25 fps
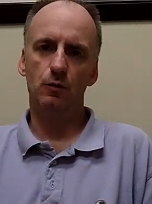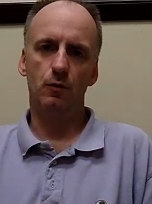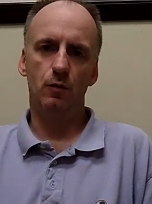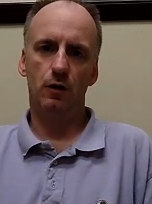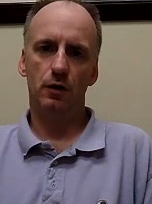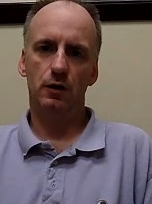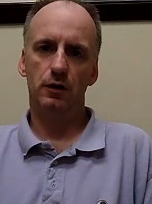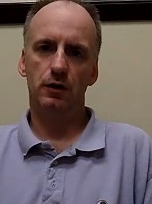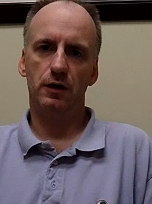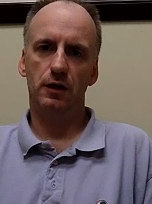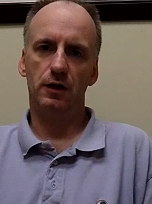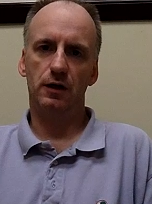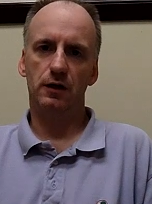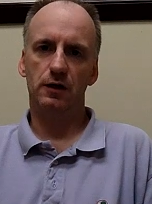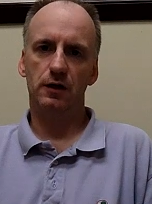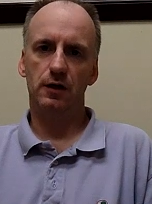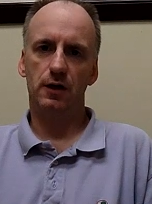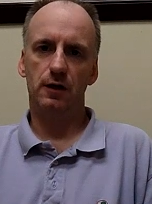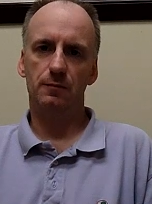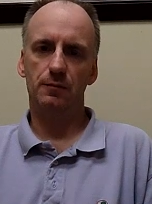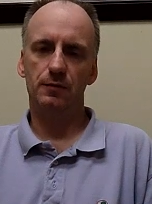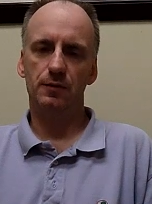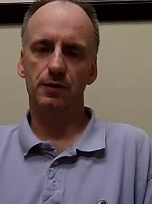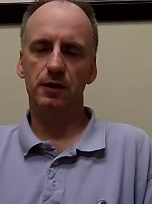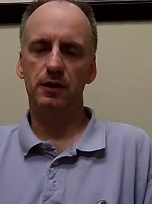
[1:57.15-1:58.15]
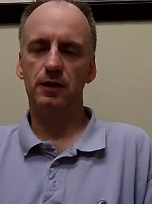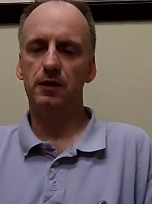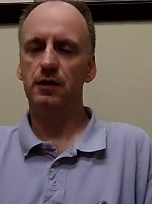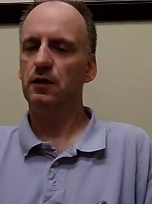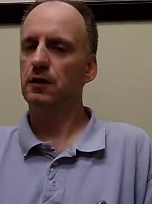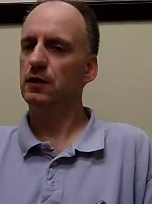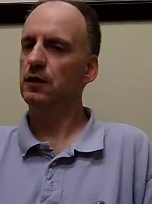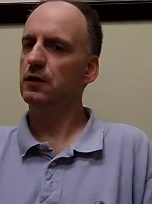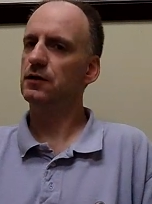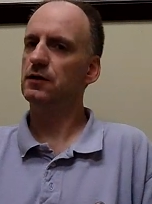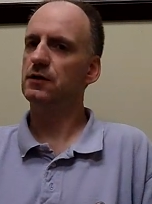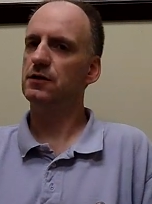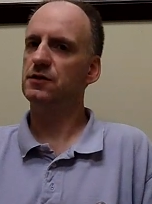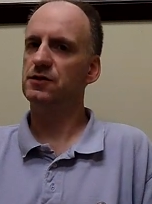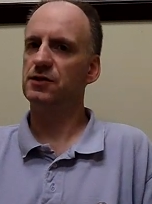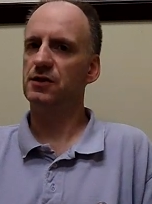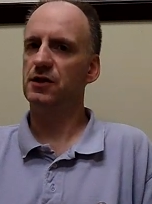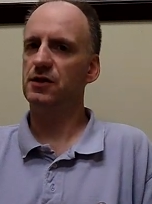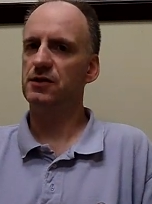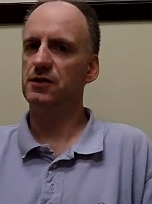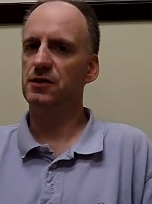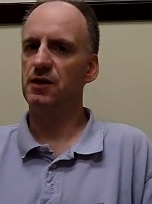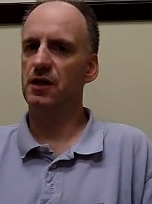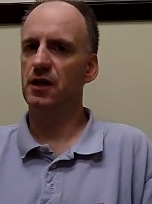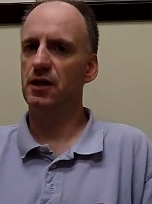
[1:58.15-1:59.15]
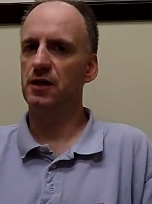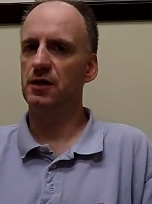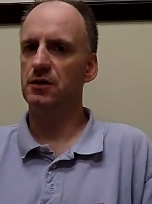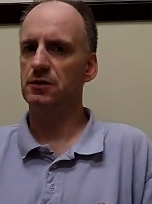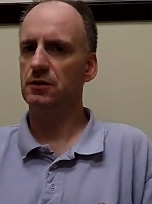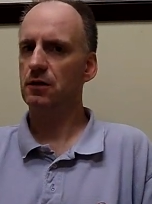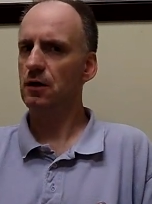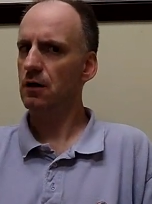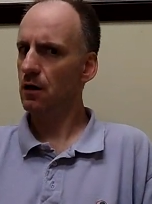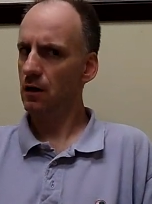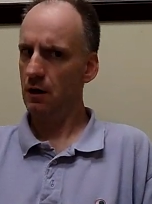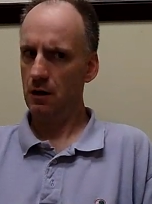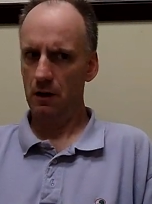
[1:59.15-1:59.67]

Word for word: you work at a company such as